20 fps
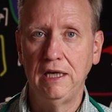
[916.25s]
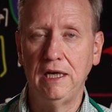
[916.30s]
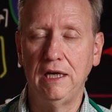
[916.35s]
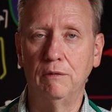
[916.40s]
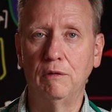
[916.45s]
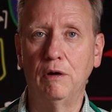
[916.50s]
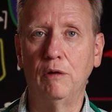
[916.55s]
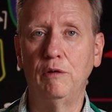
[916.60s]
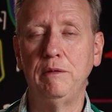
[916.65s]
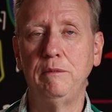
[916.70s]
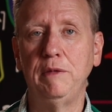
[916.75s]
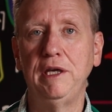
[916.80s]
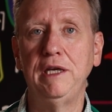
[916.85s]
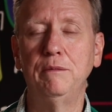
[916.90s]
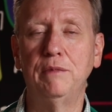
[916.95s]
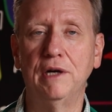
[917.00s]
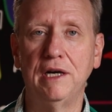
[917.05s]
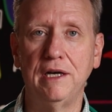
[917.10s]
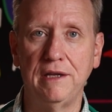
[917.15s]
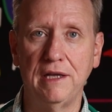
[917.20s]
And what we
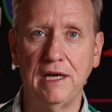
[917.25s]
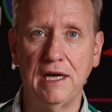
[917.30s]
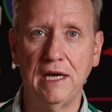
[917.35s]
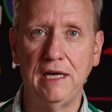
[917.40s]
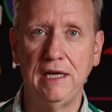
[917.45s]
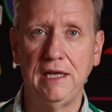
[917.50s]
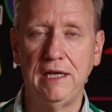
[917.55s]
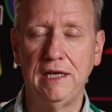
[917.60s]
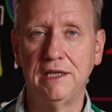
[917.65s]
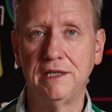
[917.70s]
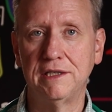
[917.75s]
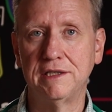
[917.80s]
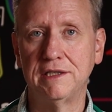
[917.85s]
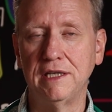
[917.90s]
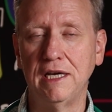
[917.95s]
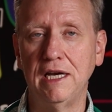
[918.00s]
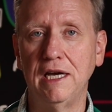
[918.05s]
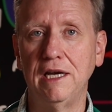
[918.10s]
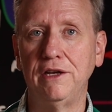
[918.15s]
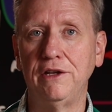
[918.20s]
mean by that is
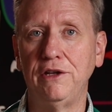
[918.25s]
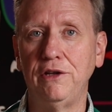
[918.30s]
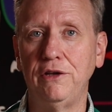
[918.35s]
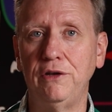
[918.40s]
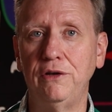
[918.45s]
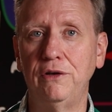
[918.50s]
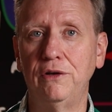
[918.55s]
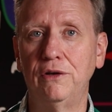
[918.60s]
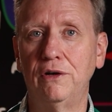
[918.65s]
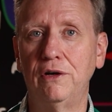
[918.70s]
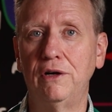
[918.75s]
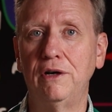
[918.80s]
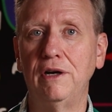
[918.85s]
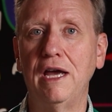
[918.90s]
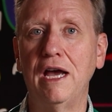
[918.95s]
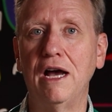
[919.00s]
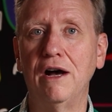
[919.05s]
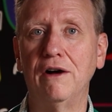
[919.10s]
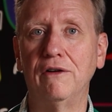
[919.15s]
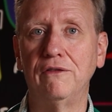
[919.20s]
that your
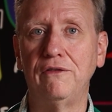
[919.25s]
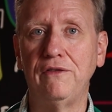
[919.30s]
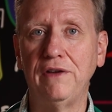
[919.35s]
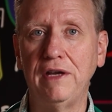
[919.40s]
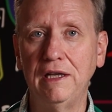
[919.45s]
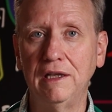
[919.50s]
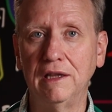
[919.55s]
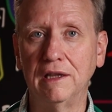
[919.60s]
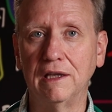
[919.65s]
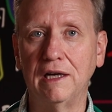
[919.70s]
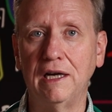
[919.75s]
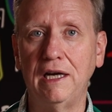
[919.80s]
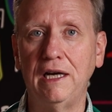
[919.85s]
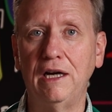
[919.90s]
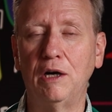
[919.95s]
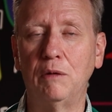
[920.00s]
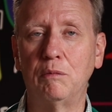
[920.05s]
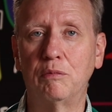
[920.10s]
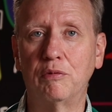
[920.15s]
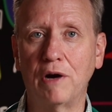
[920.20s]
alveoli
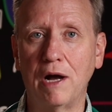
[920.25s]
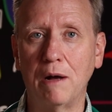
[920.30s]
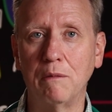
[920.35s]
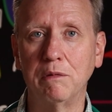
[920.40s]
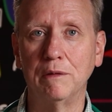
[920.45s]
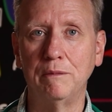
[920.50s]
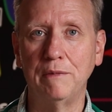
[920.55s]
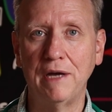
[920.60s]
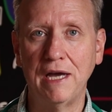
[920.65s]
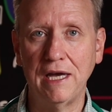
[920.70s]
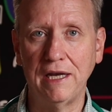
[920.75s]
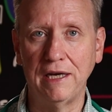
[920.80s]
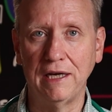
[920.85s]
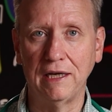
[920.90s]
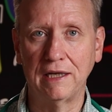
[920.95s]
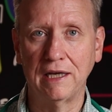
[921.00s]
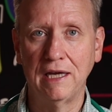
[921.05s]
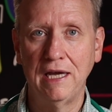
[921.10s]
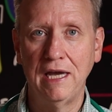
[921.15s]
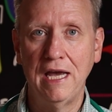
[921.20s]
are problematic.